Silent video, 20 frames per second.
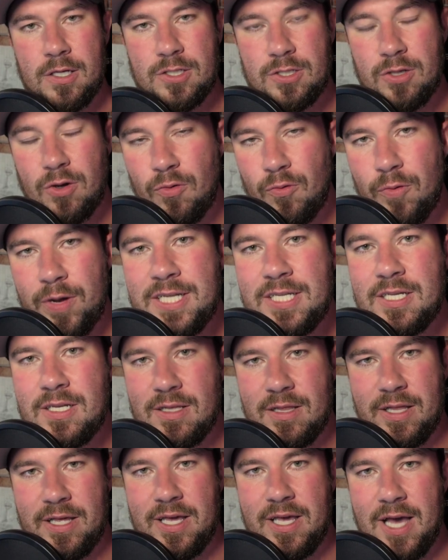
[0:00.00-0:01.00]
So
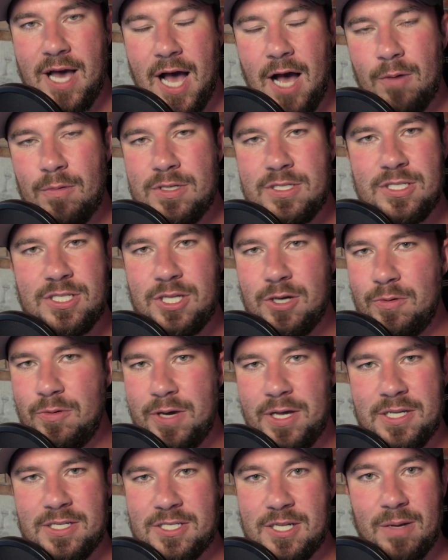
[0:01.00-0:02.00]
recently, I was
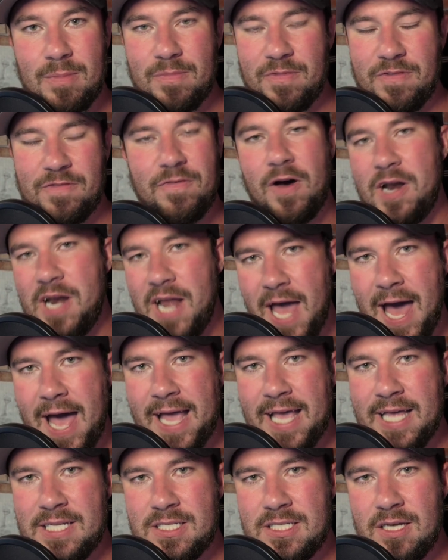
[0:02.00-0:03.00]
doing some fun
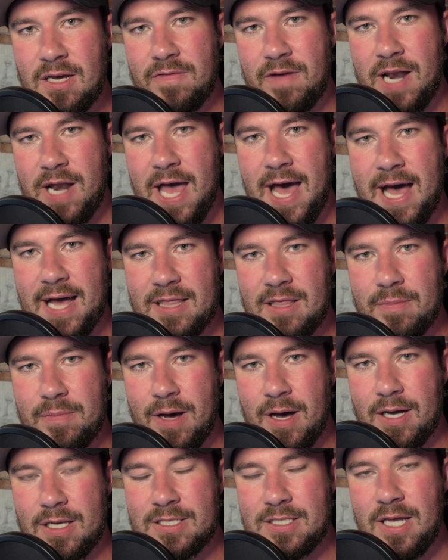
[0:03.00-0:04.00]
hacking stuff on Hack the
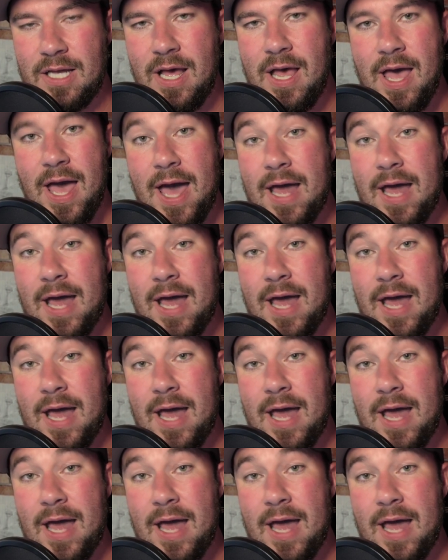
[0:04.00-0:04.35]
Box,